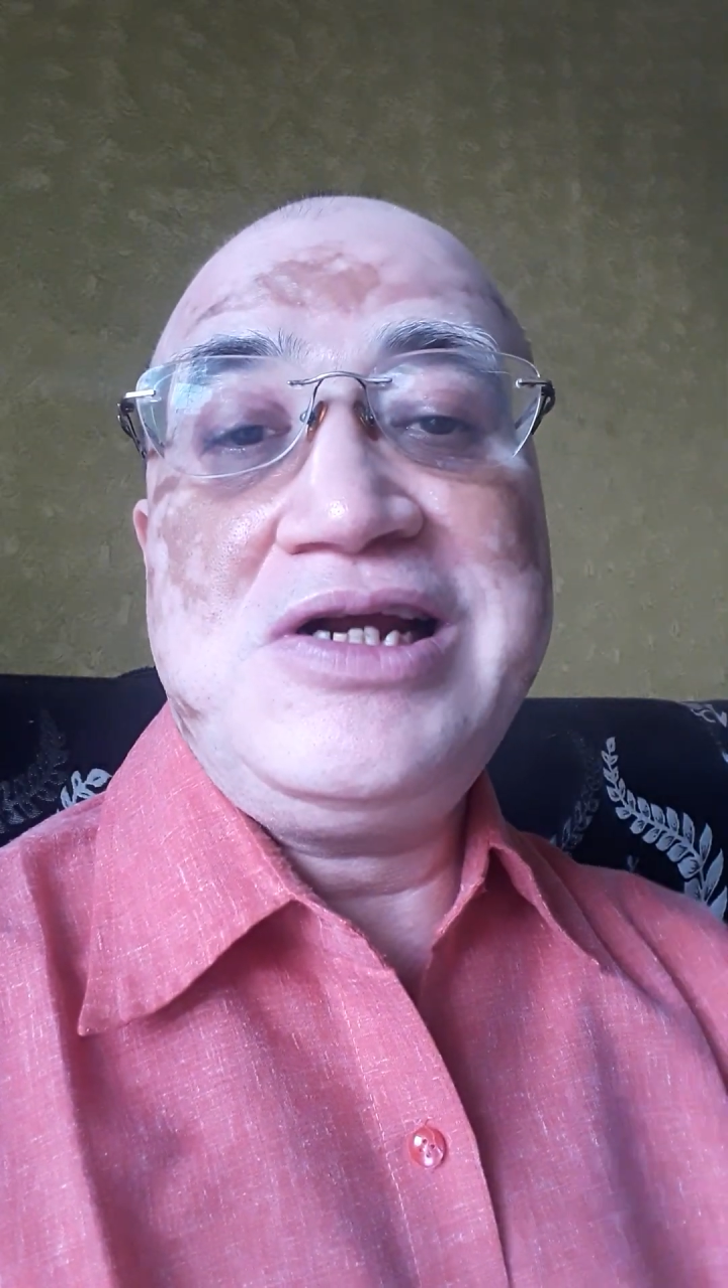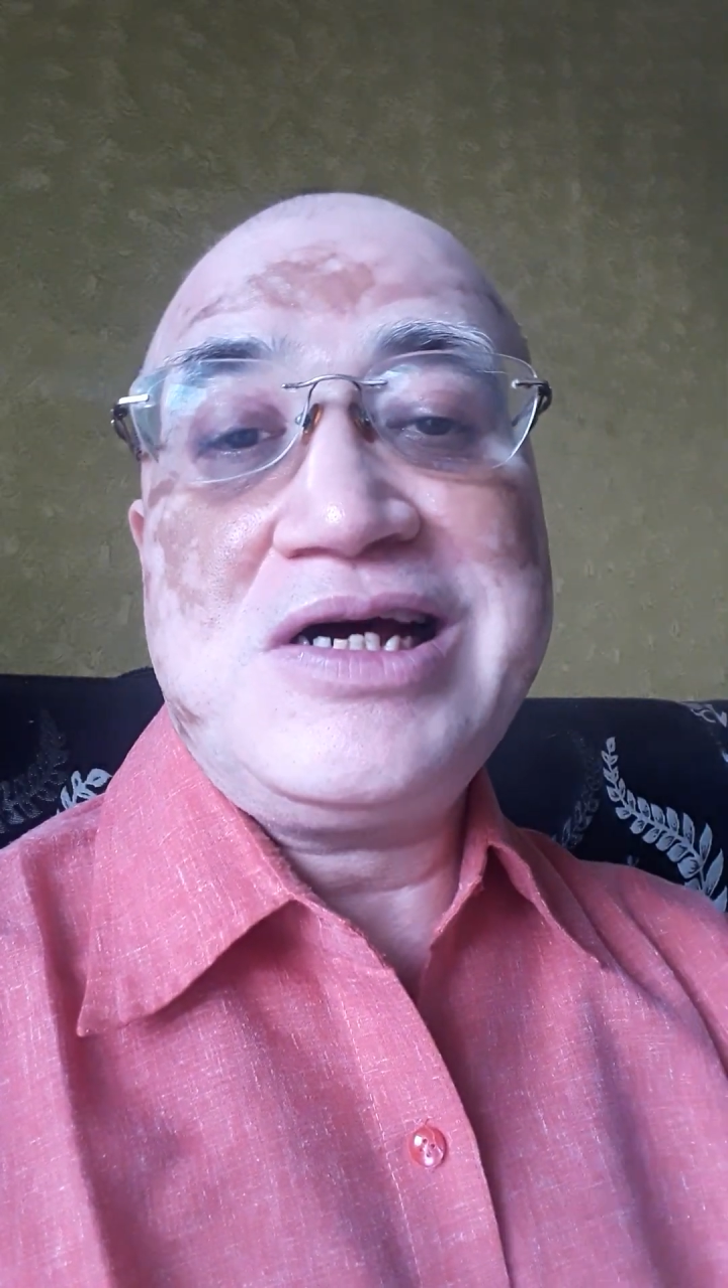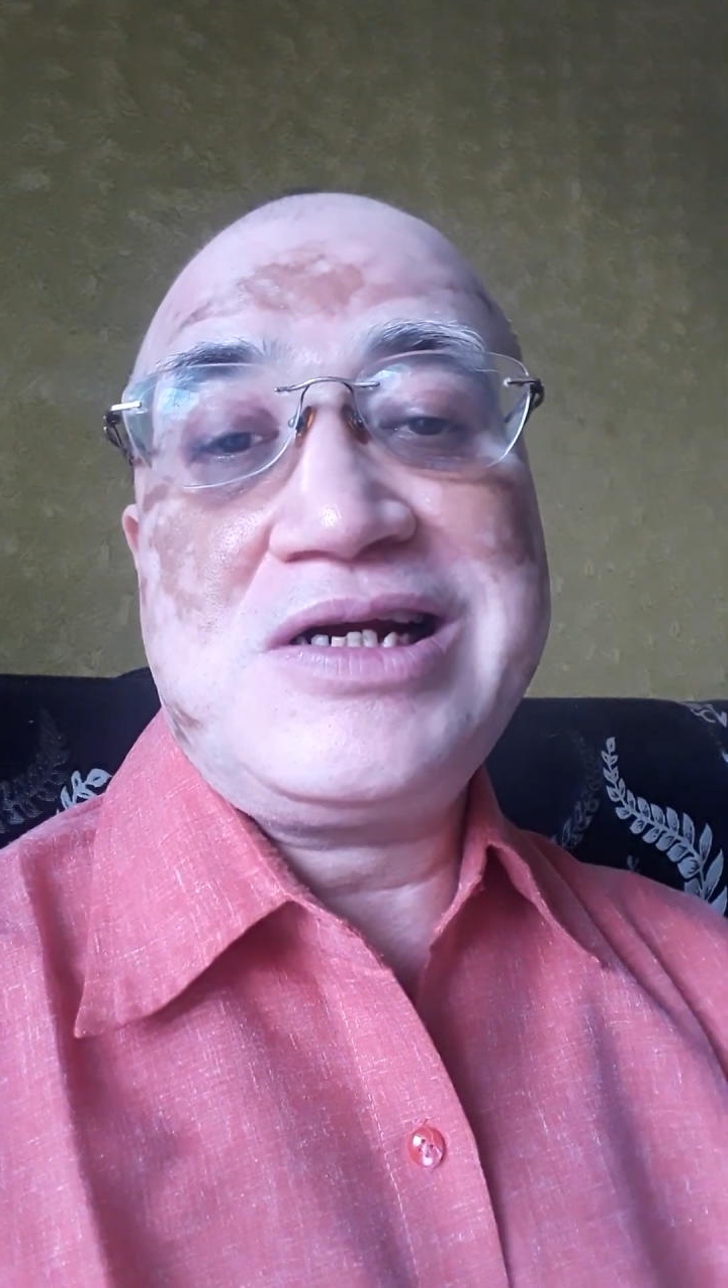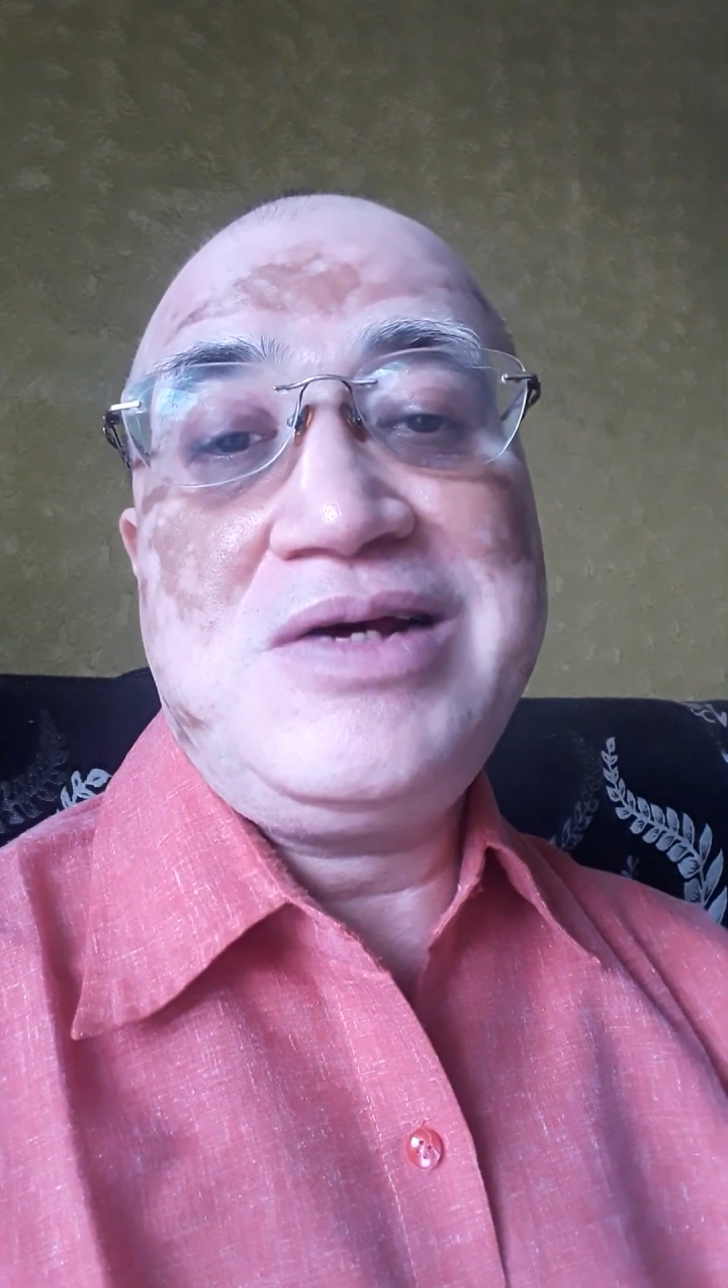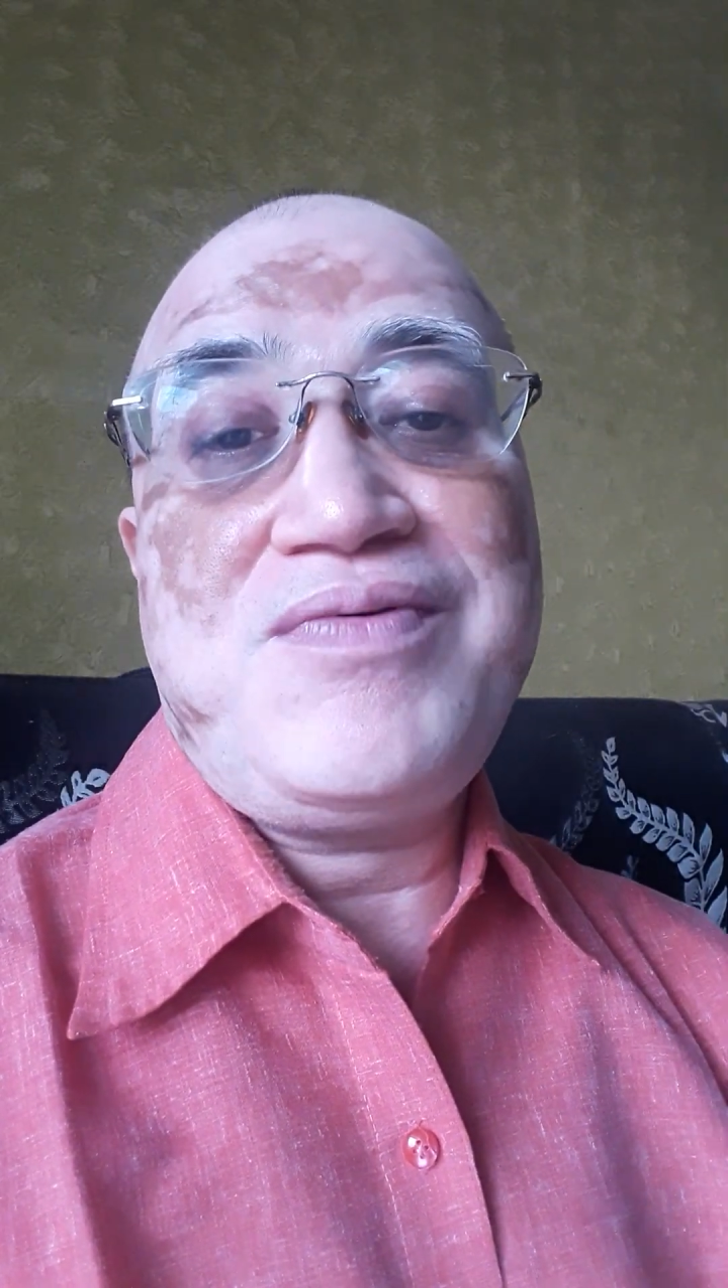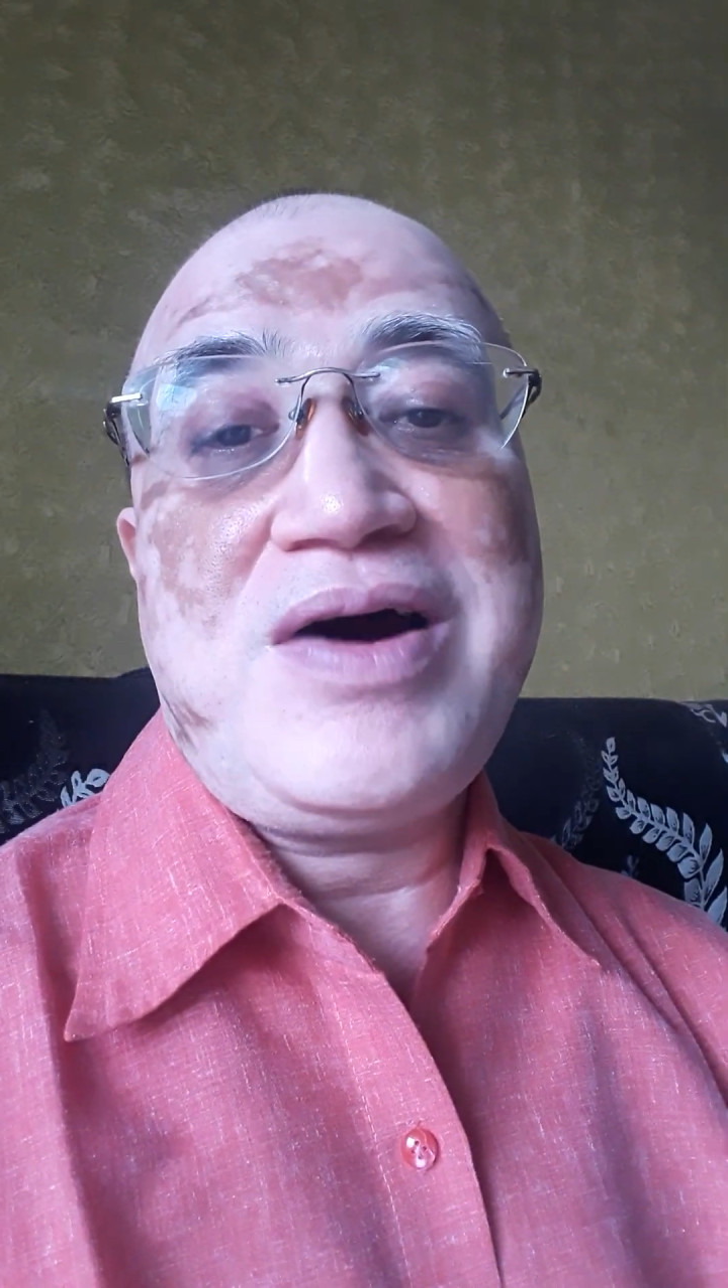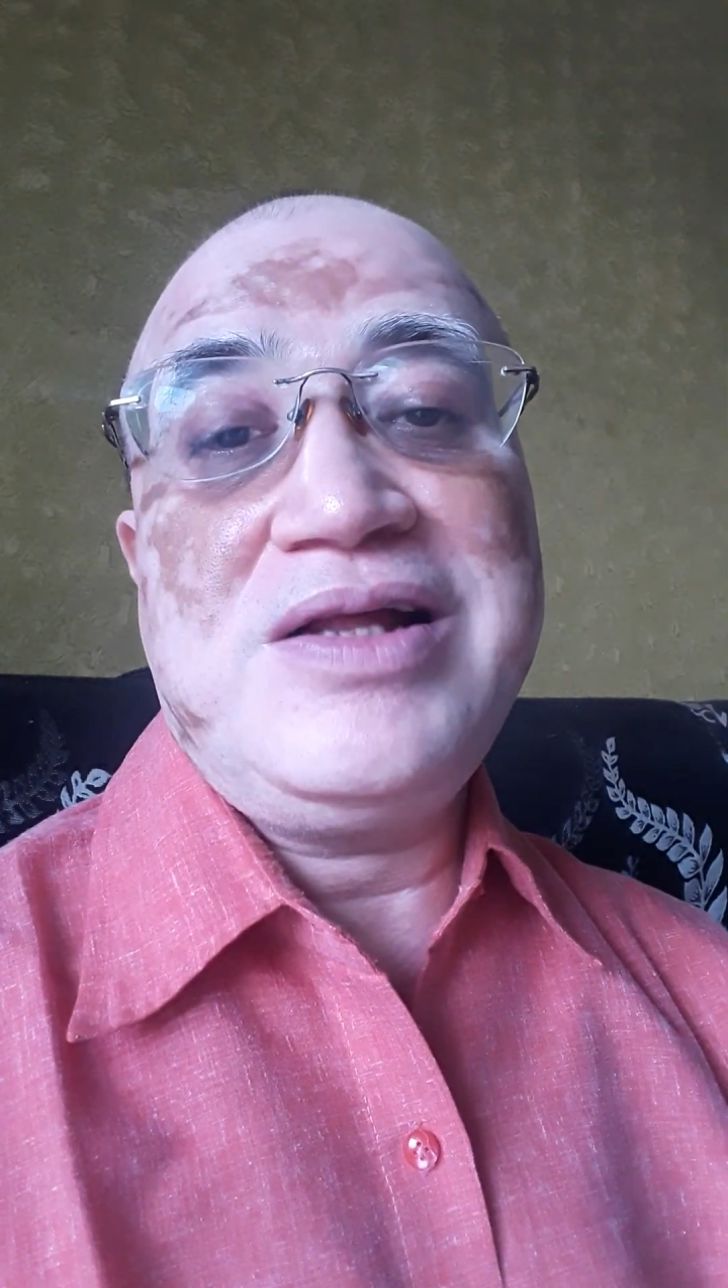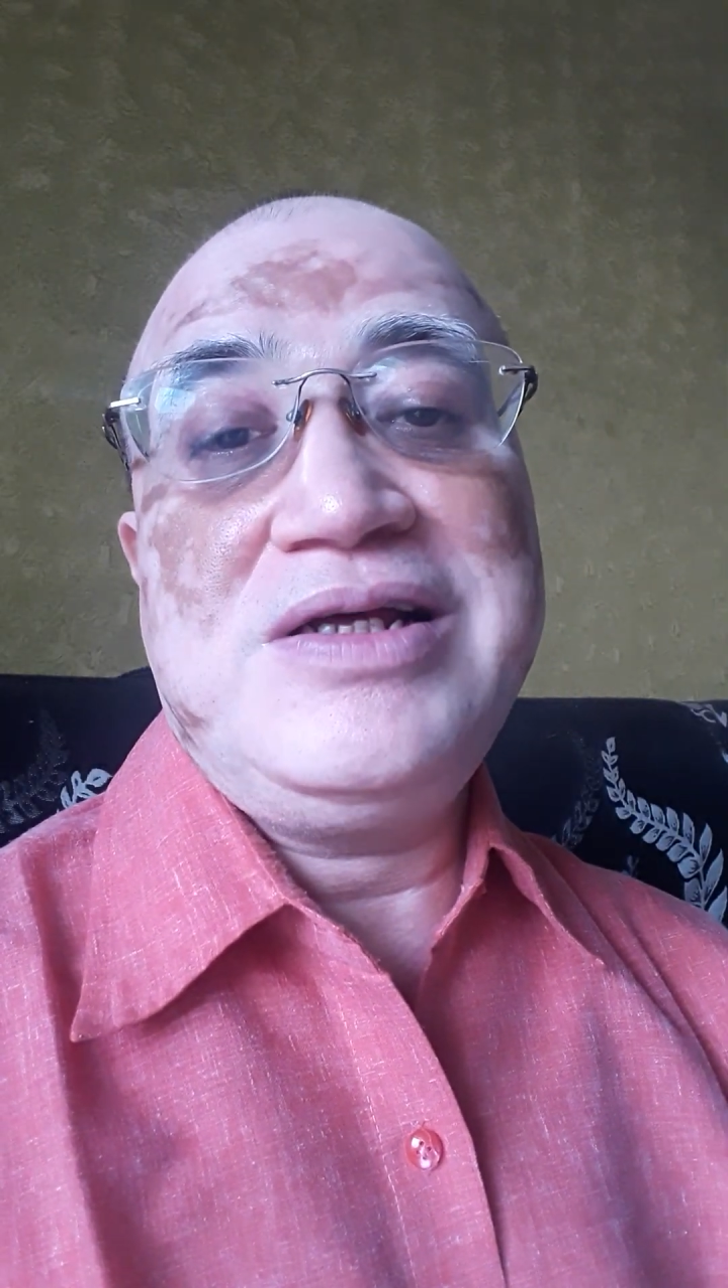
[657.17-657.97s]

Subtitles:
rectify